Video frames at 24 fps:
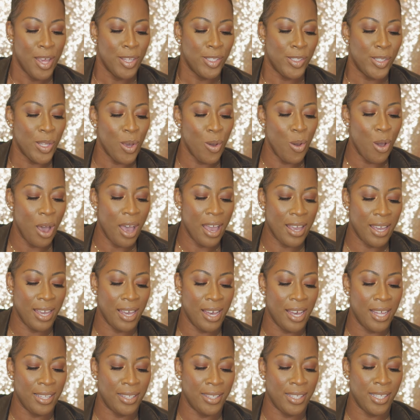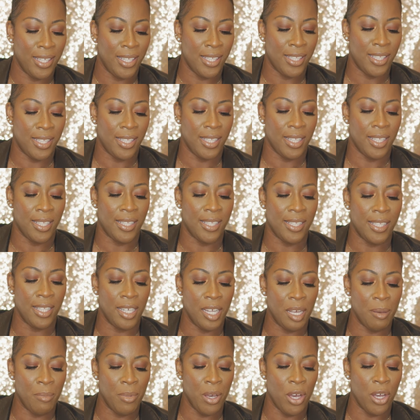So I got this
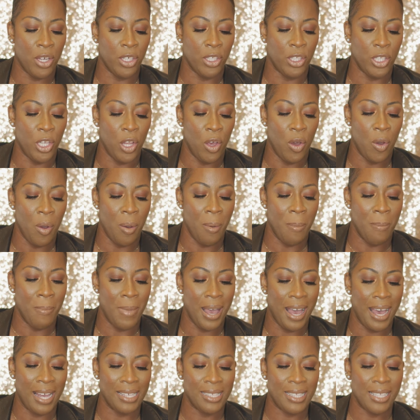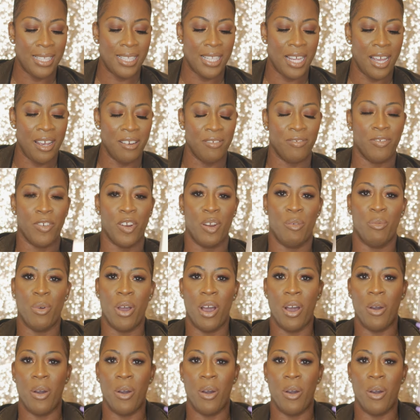Slim Glow Matte set from